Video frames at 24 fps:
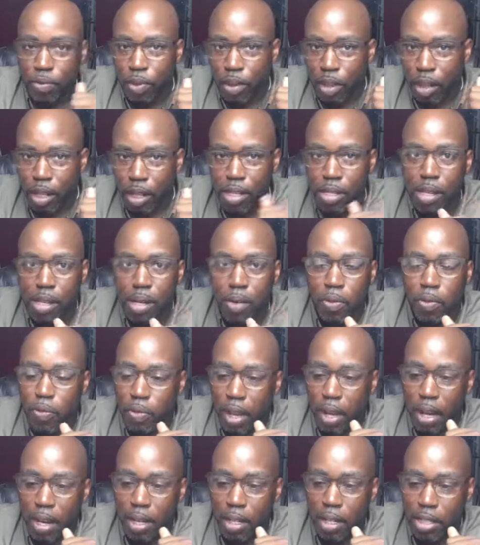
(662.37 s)
is it a
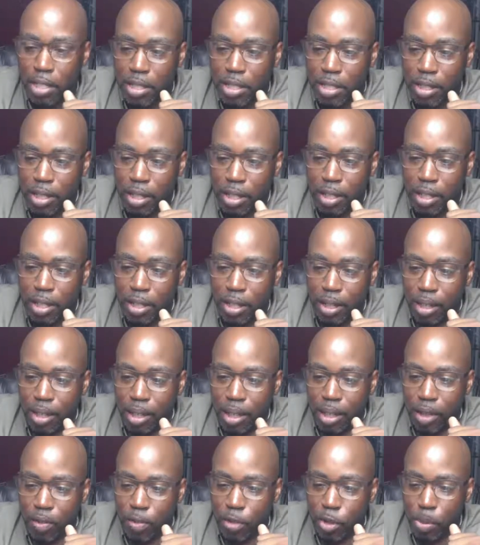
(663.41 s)
fetish
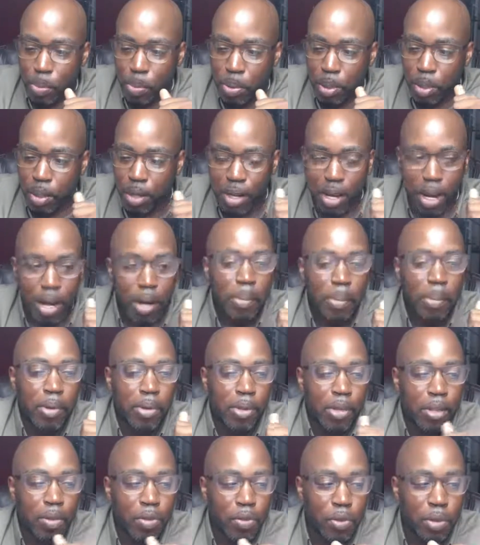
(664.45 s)
if you put cum on
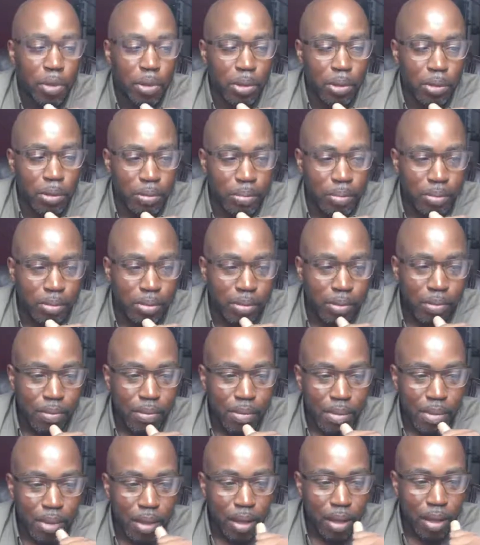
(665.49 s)
your food?
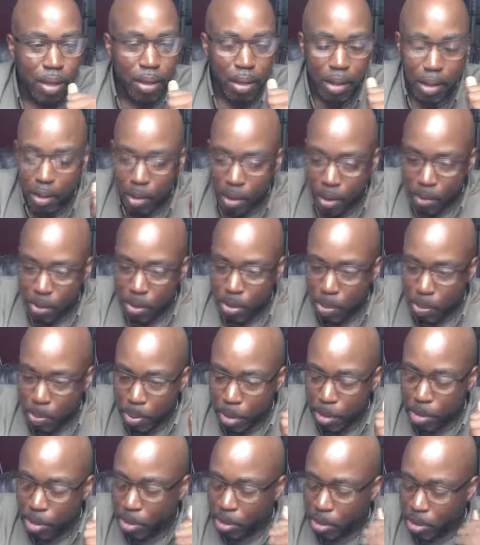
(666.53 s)
There was a
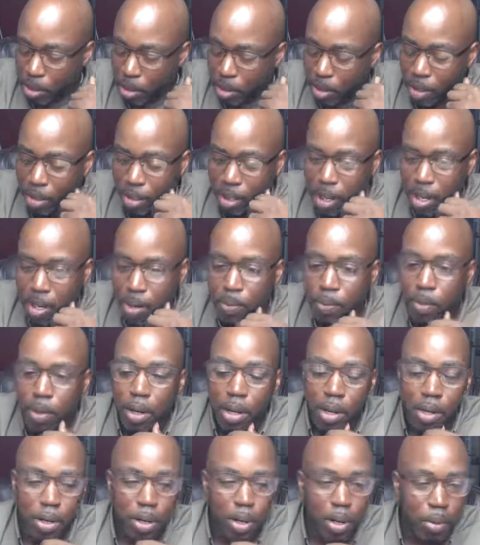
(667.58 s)
picture circulating where
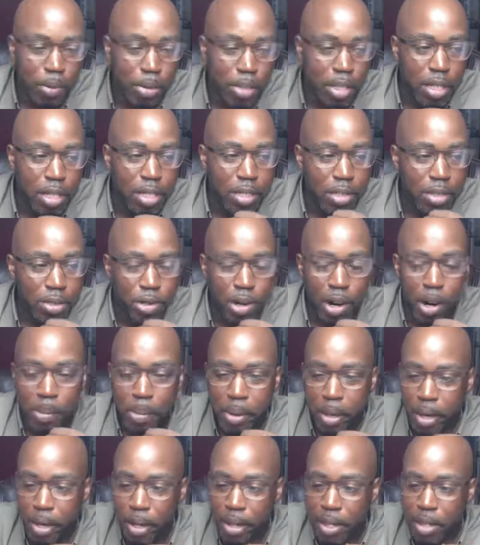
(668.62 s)
a girl was eating
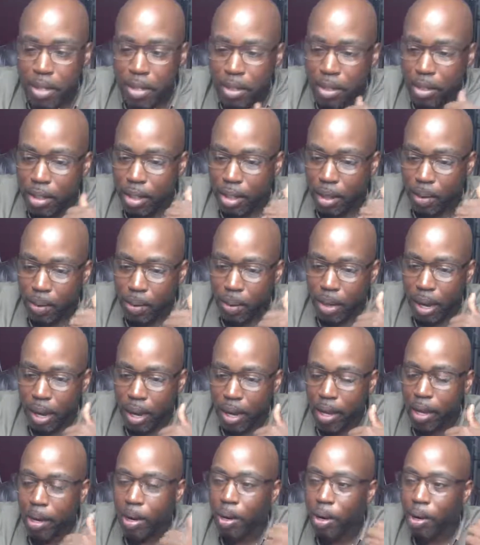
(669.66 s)
strawberries and they
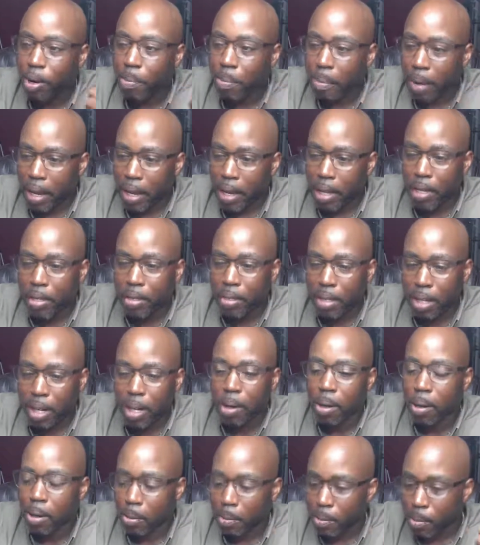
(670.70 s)
had her man's
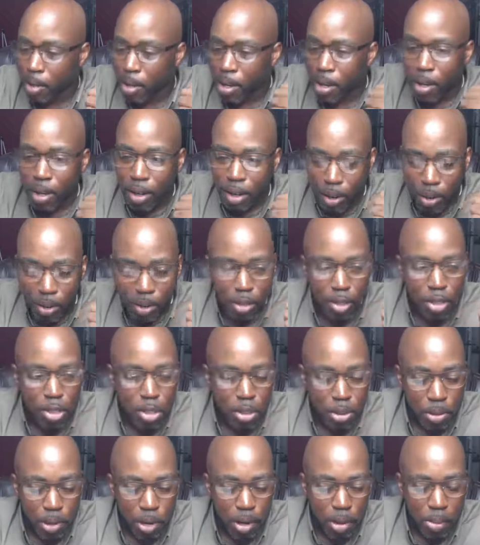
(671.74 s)
cum on the
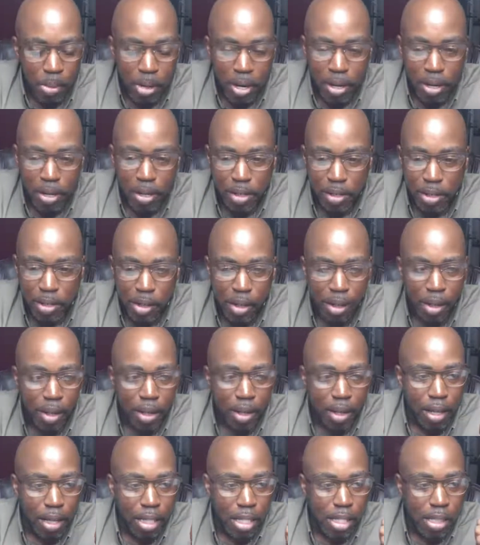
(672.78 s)
strawberries.
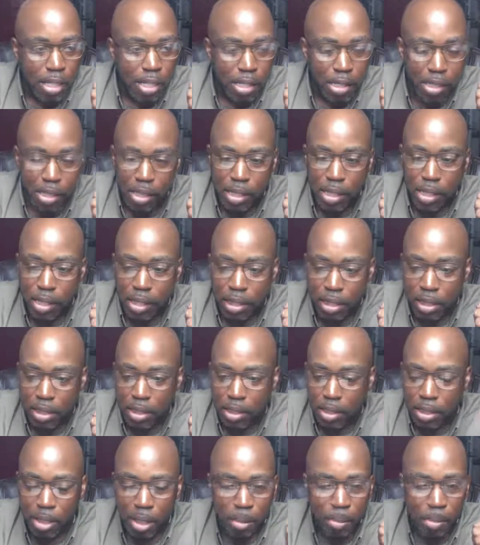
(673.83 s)
And she said this is
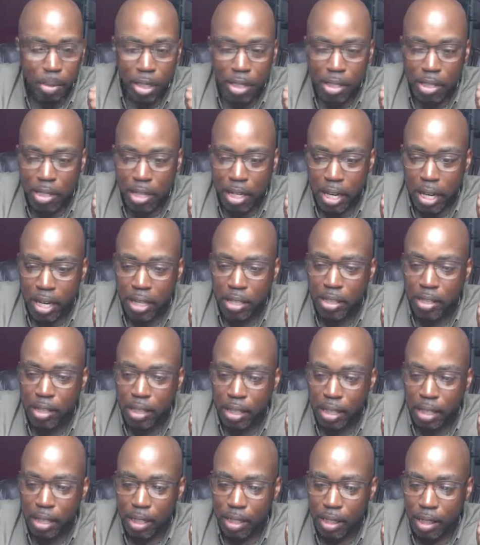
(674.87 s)
something that she
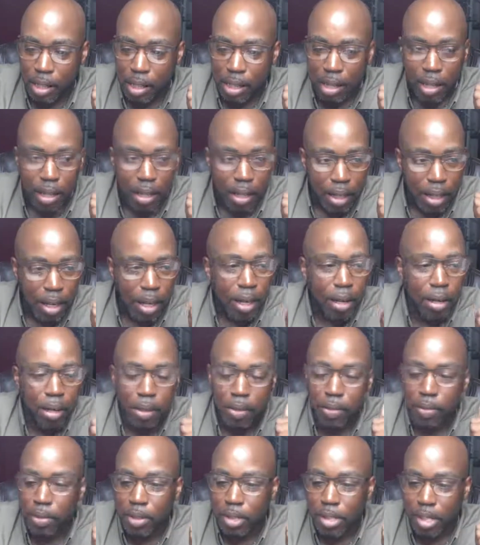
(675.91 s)
actually
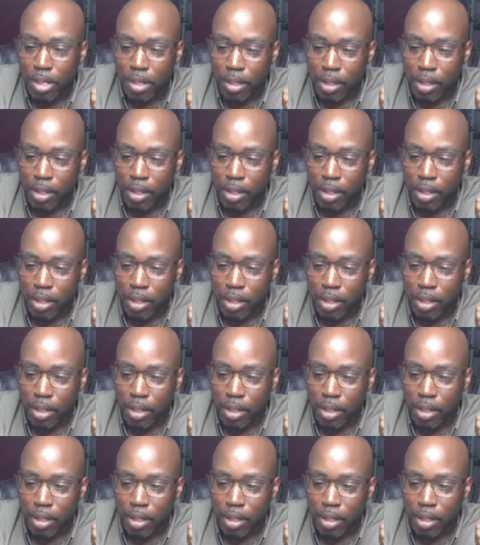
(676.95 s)
loved.